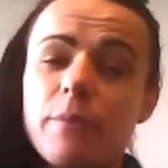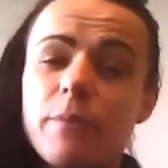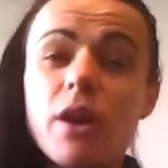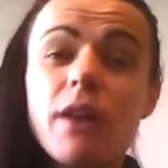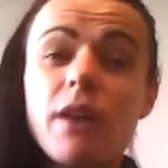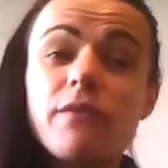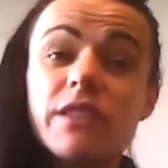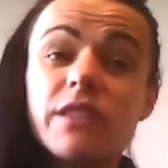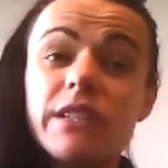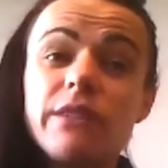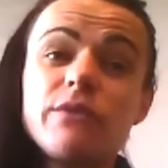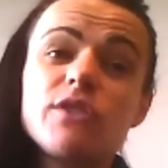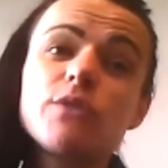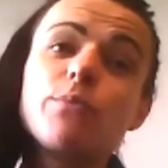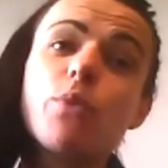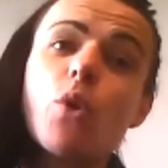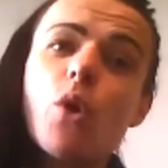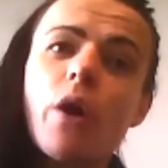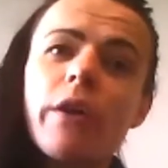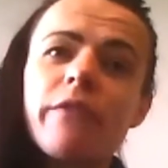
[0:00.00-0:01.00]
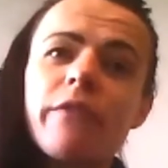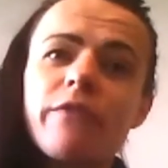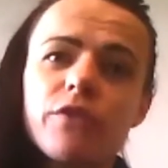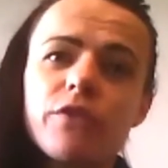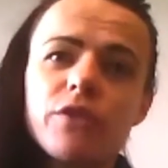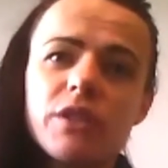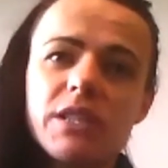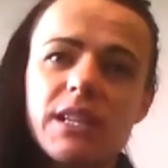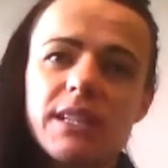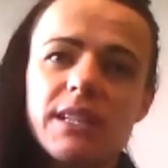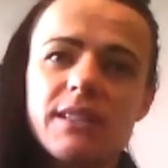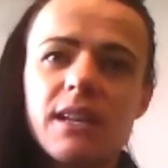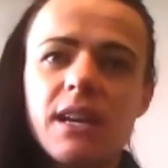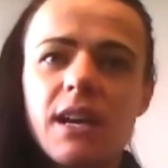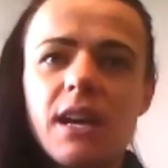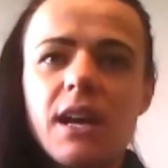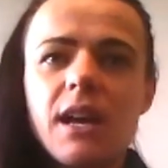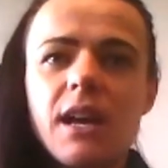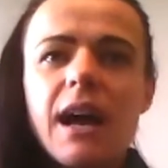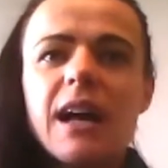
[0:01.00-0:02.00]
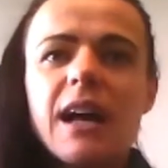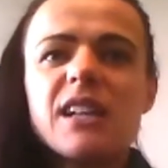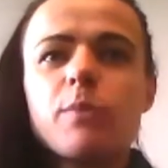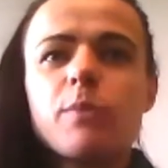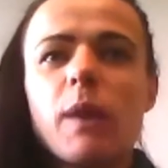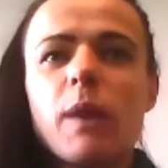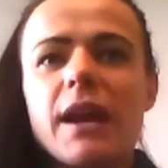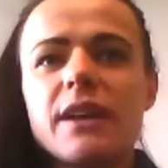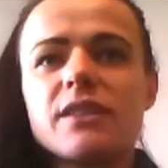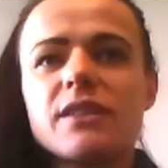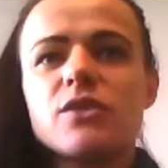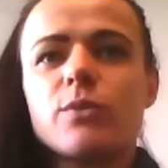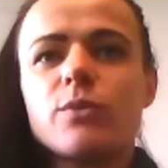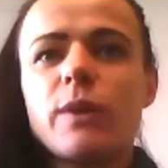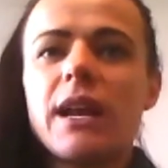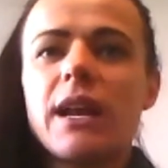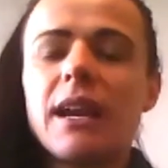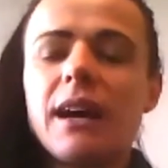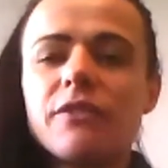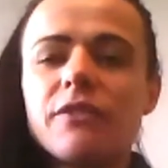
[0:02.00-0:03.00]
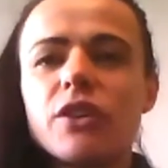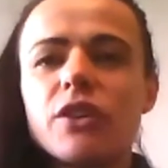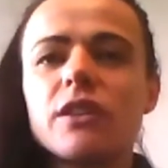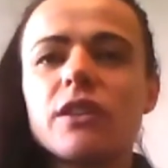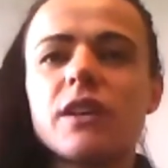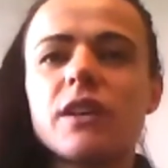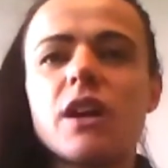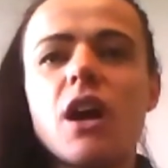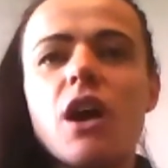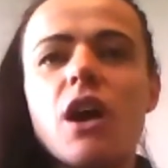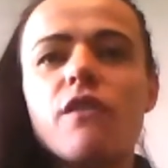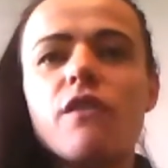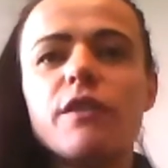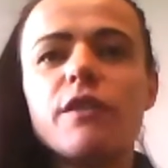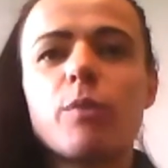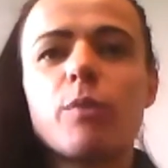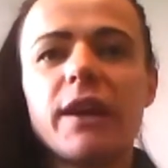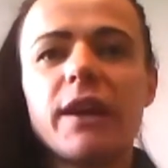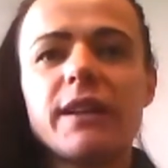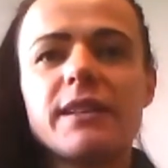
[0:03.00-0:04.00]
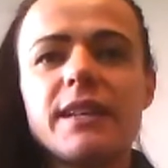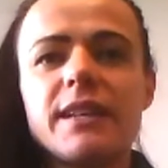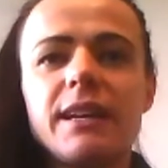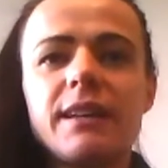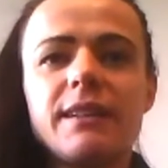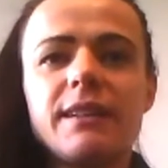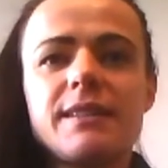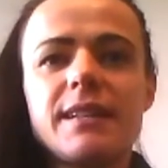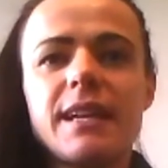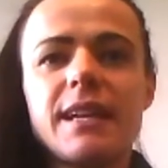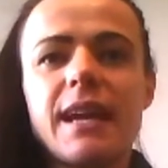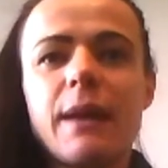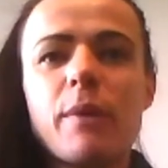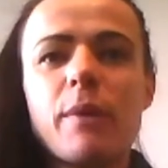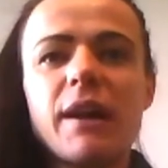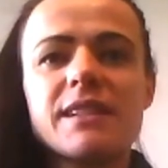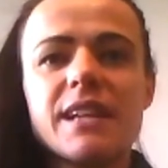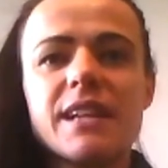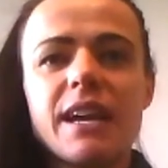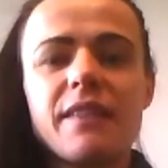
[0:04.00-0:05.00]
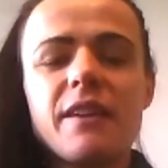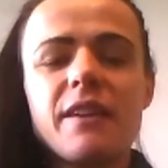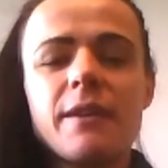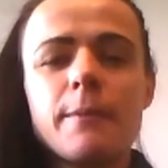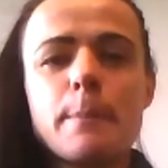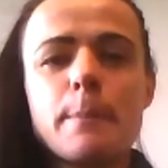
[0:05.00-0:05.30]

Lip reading: And obviously, it was important for us as players as well after the COVID break to get back together.